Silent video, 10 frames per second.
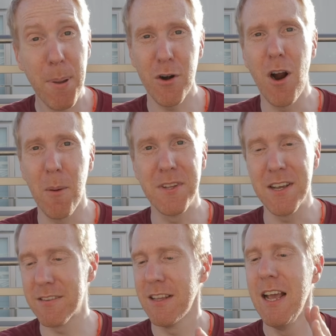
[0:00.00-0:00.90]
better
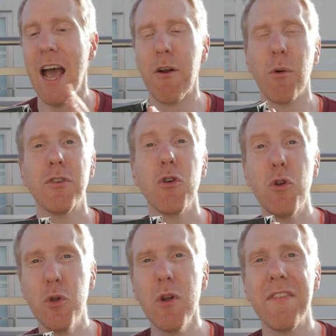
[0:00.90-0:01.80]
optics, and also
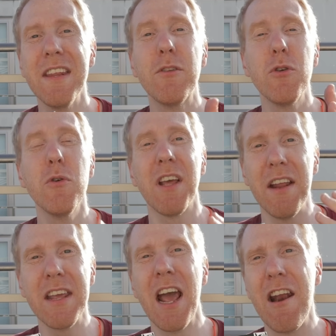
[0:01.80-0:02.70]
you do not need to use
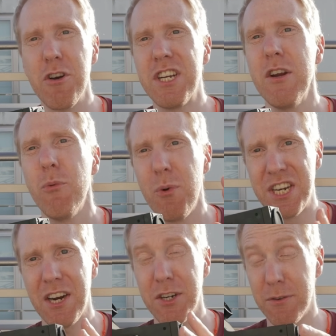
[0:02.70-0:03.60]
any energy
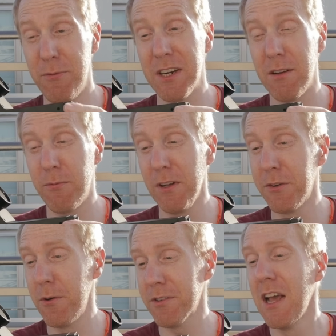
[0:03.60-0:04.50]
rejection
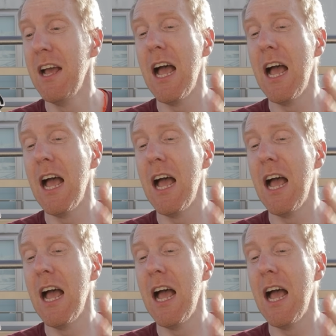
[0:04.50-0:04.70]
filters.